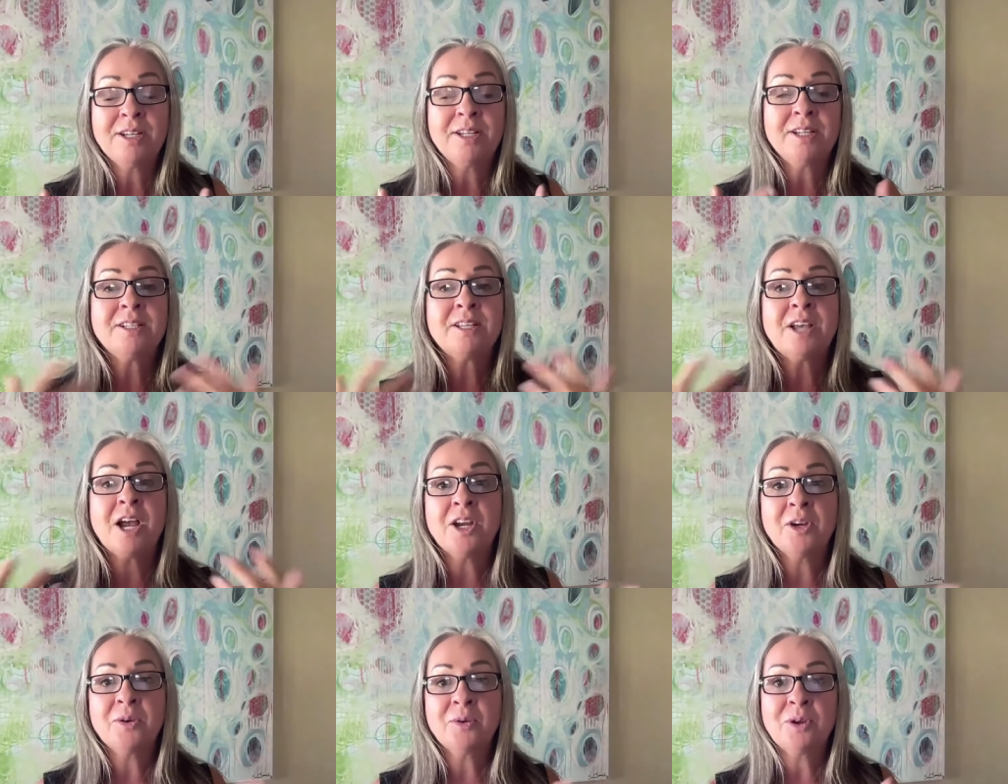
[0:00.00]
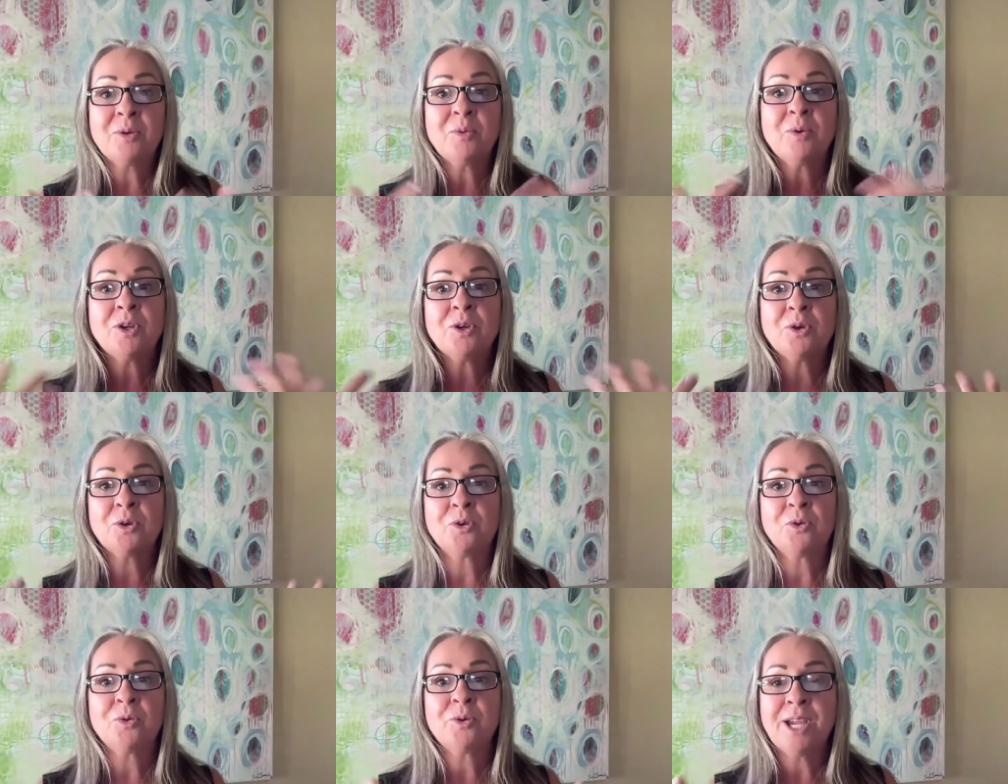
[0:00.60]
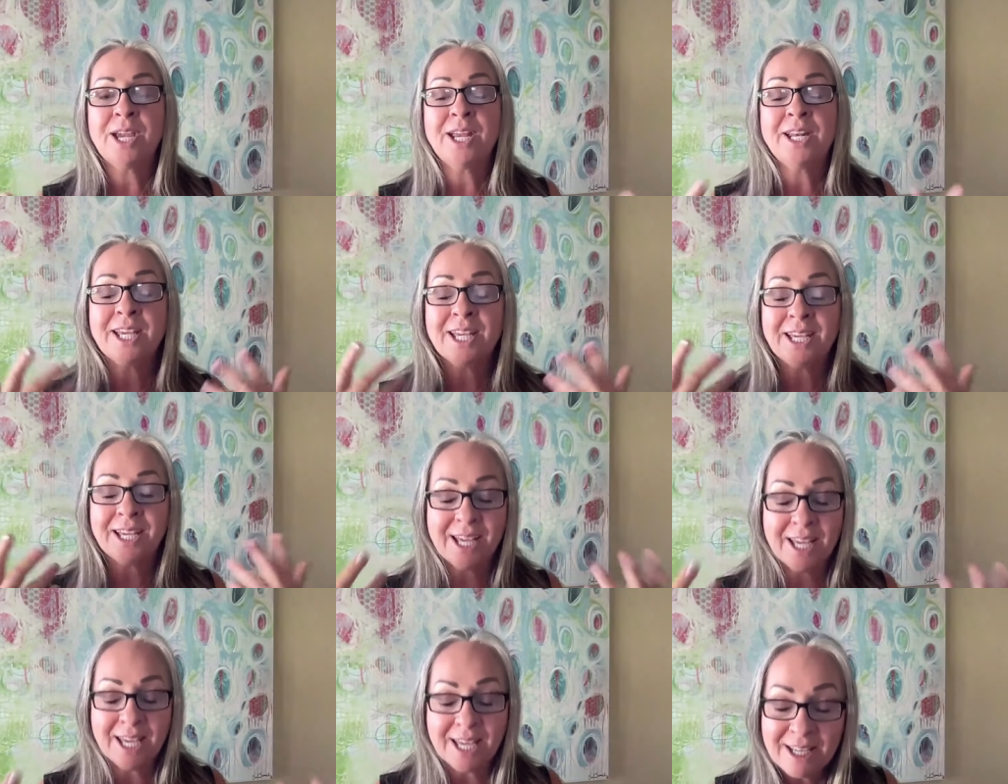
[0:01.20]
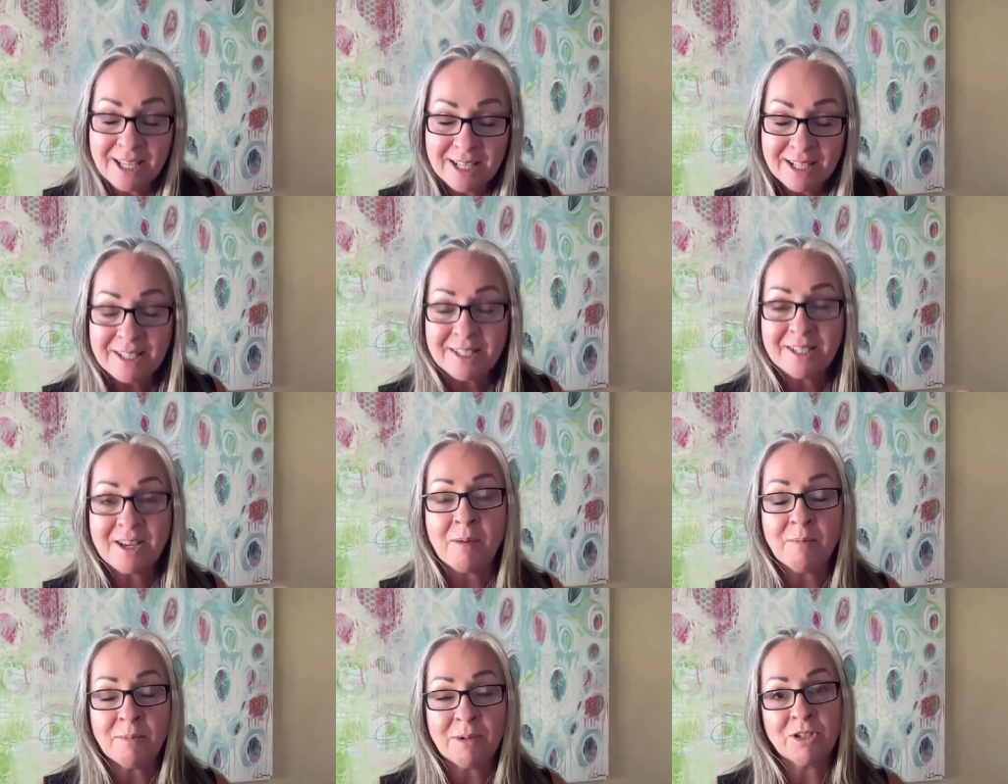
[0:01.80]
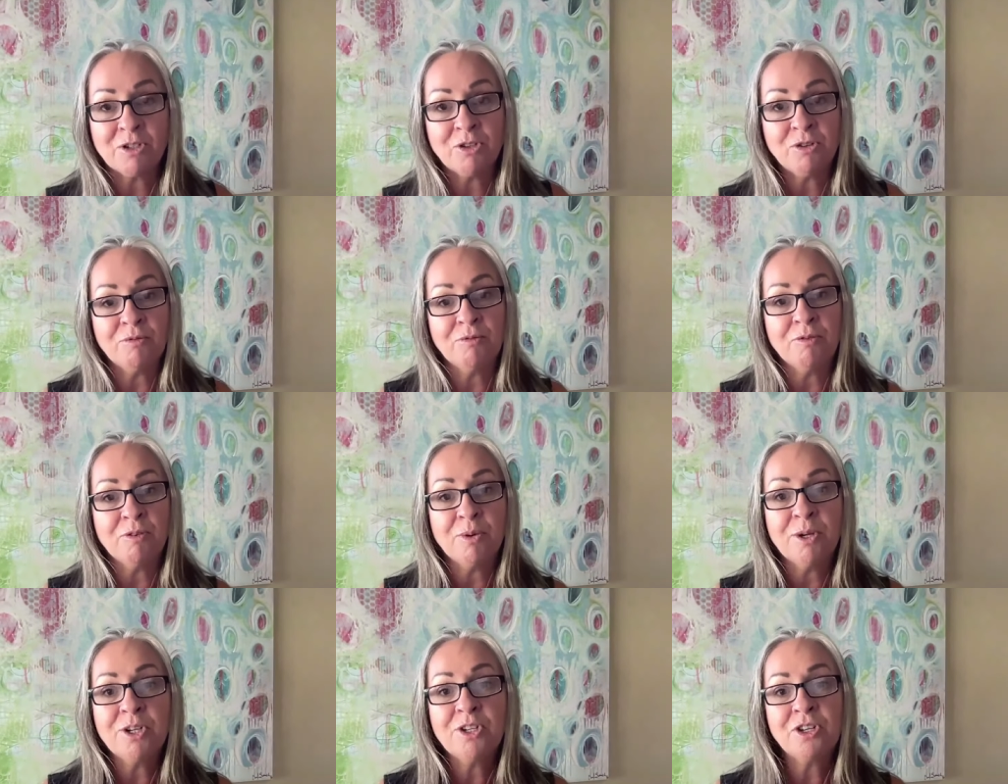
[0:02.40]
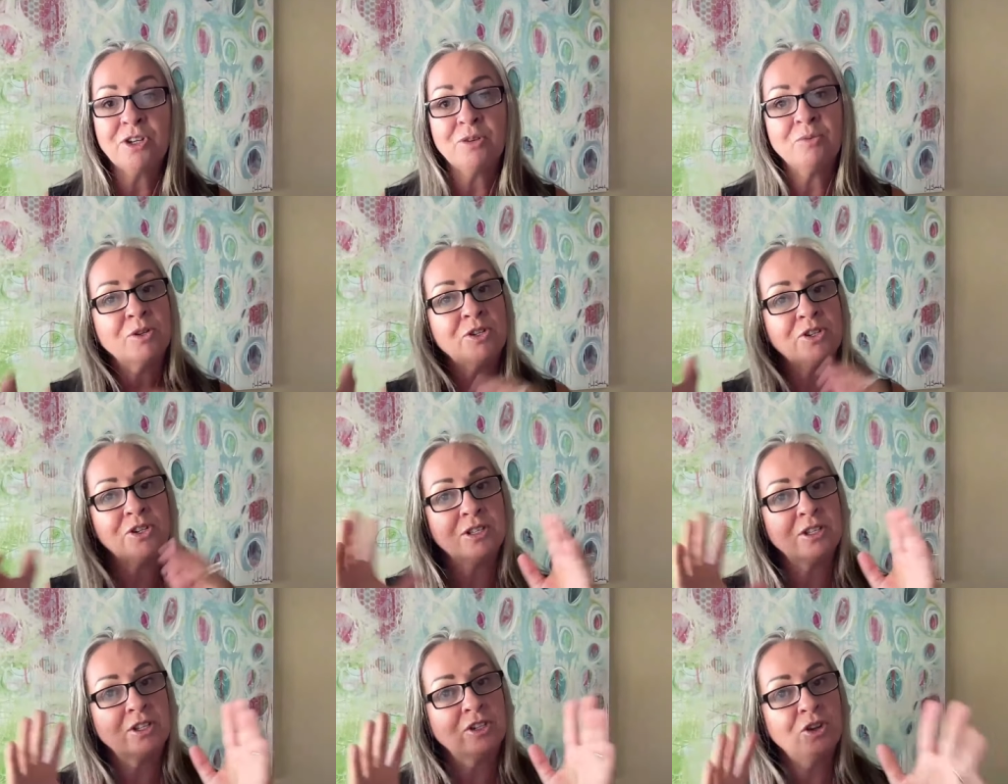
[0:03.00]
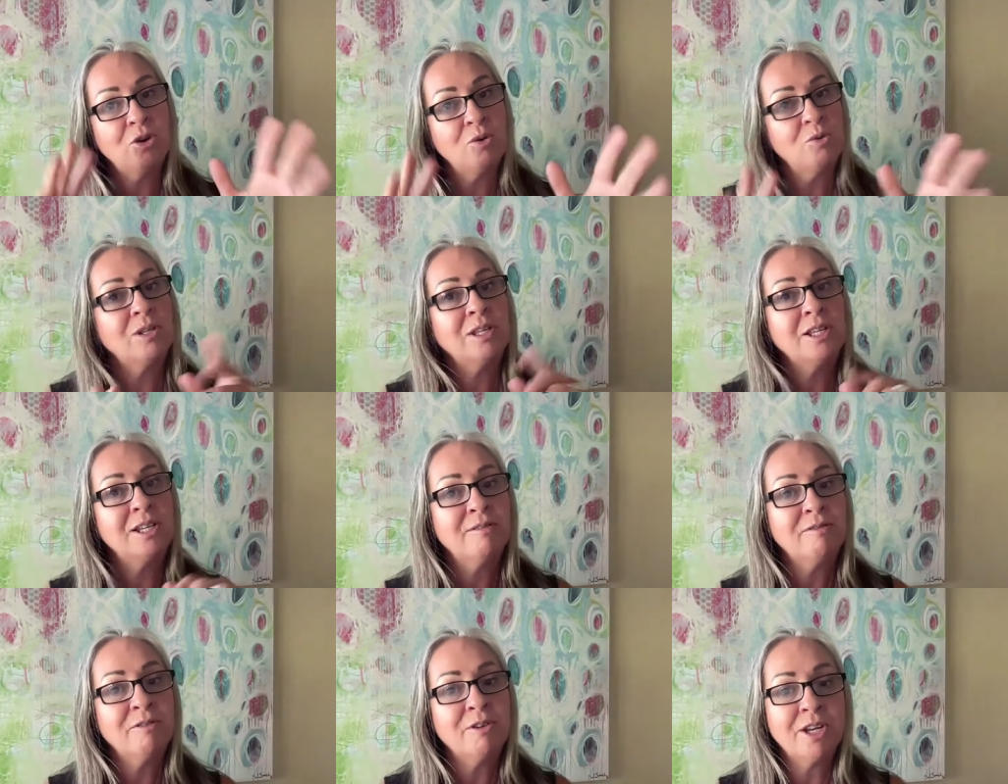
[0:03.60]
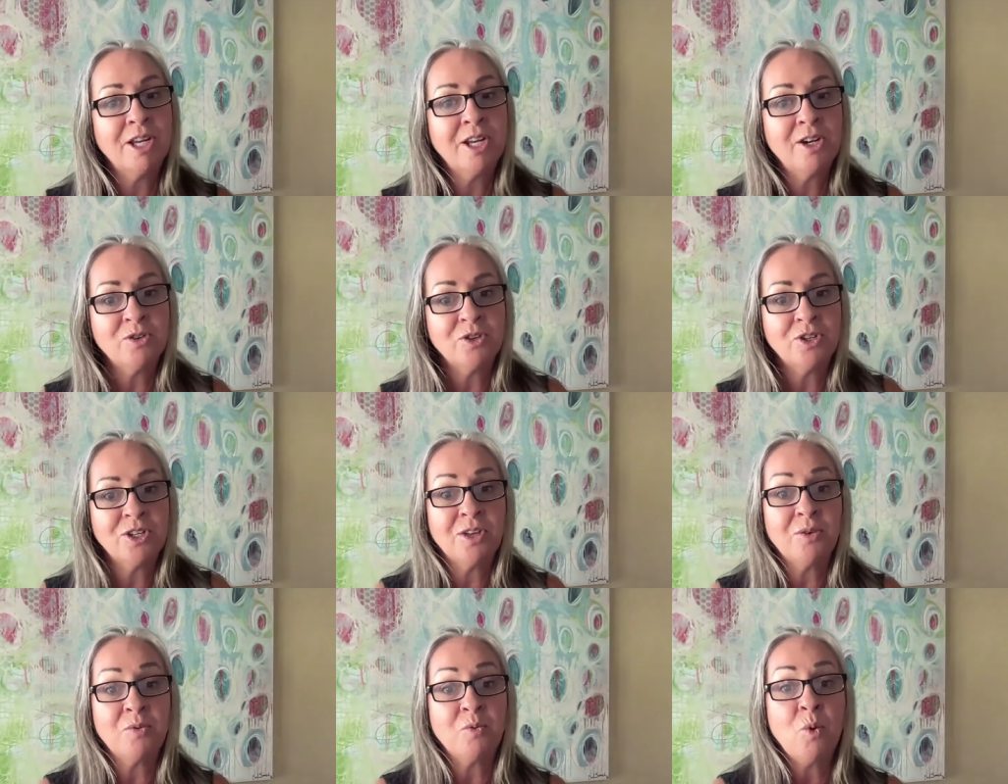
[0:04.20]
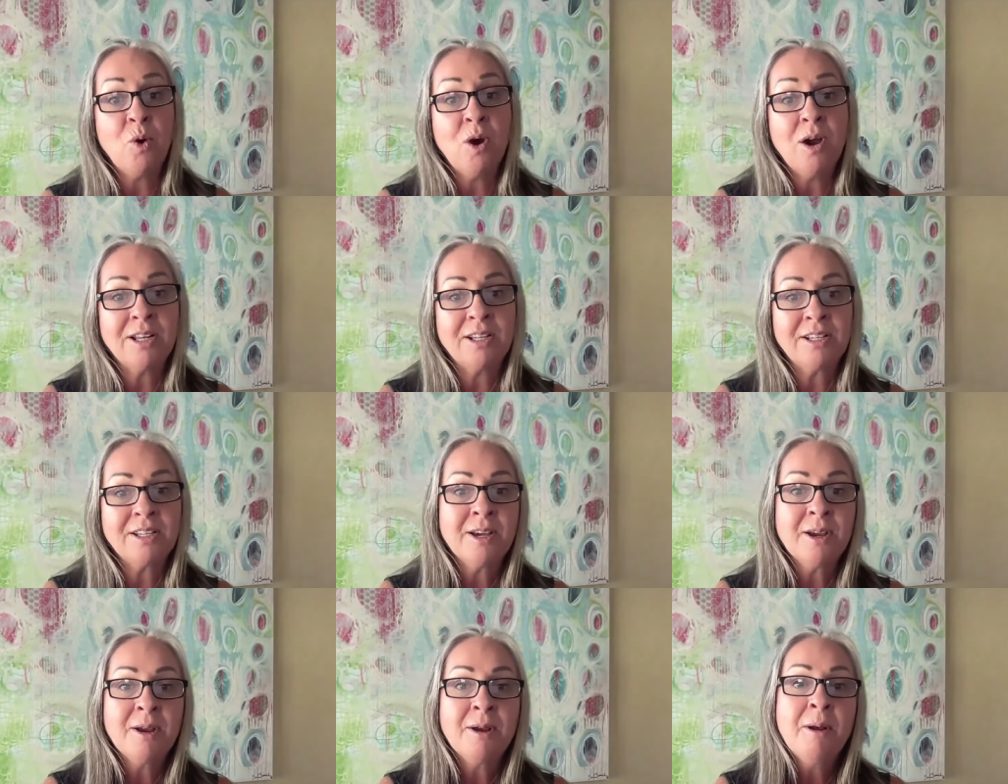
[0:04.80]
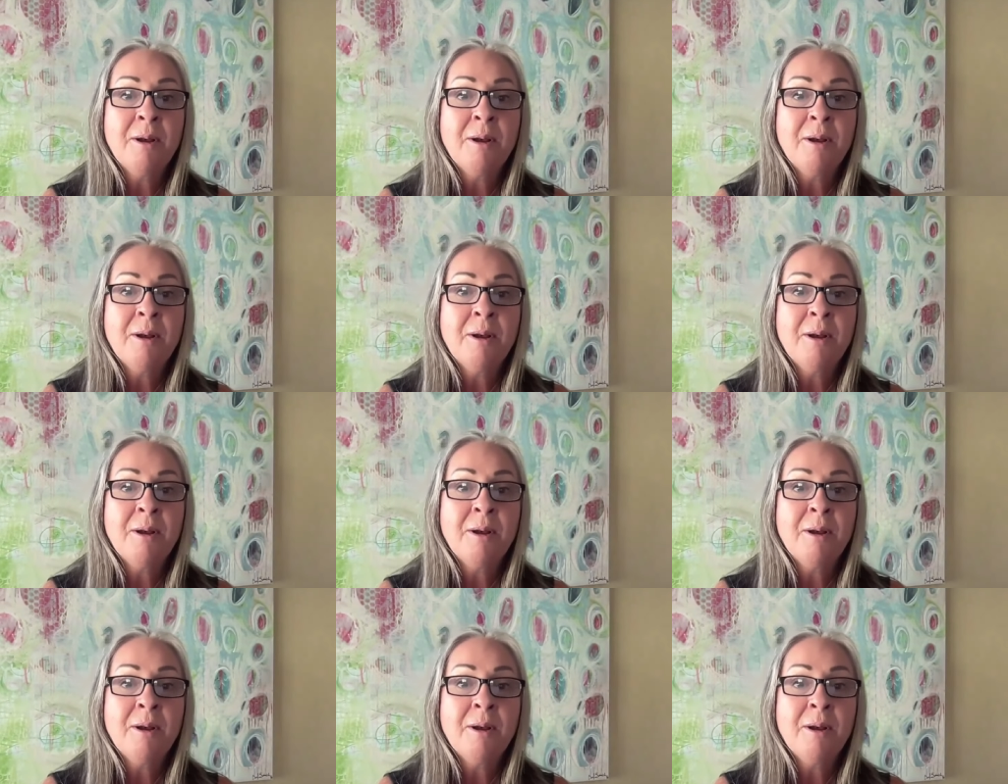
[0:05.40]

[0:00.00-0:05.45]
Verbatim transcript: desiring what you're creating is coming to fruition which is a totally different energy than want